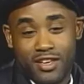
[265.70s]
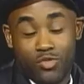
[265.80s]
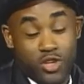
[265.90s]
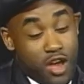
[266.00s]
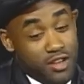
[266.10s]

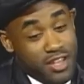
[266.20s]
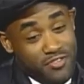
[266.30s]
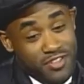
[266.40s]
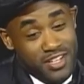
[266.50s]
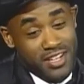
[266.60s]
Well, y'all
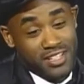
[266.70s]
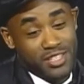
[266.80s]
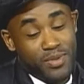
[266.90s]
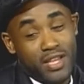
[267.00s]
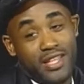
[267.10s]
definitely can
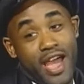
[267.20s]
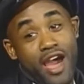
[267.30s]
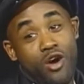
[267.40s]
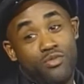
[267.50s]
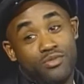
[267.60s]
expect the
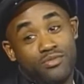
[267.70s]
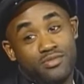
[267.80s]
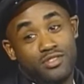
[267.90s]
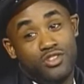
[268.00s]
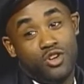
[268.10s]
album.
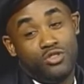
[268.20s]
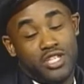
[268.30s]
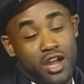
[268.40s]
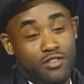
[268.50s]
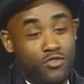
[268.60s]
You know,
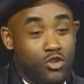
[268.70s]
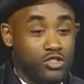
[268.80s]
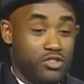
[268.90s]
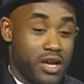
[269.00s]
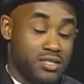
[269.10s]
Jack of All
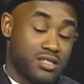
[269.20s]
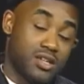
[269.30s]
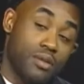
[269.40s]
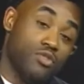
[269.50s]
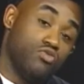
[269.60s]
Trades is
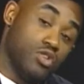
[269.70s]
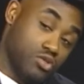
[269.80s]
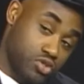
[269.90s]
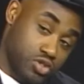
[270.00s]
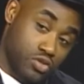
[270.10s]
coming
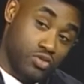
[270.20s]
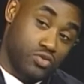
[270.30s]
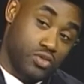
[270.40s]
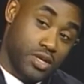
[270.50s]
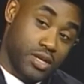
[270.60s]
real
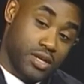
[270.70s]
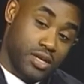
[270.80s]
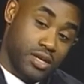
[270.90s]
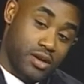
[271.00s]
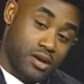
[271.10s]
soon,
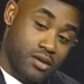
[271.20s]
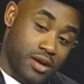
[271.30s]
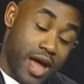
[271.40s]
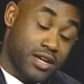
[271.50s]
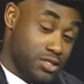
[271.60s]
and uh,
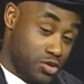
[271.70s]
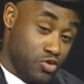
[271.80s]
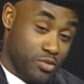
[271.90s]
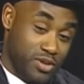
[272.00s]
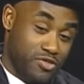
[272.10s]
actually, you're
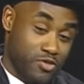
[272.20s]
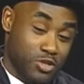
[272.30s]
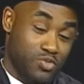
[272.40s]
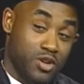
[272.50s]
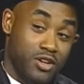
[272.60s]
gonna be the
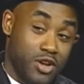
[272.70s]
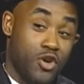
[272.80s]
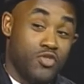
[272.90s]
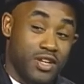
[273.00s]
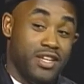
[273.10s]
first one to
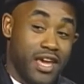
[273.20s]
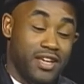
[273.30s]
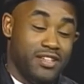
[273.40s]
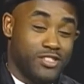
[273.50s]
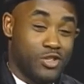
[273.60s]
know the
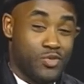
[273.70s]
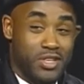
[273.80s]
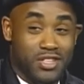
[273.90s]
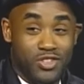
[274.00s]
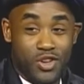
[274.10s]
date, so we
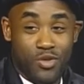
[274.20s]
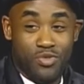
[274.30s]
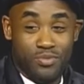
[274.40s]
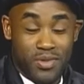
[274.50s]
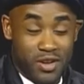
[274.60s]
can you know
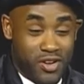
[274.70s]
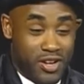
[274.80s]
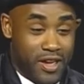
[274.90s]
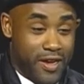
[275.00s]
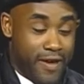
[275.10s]
premiere it.
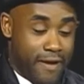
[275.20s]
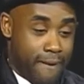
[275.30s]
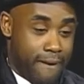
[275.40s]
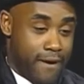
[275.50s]
Nice.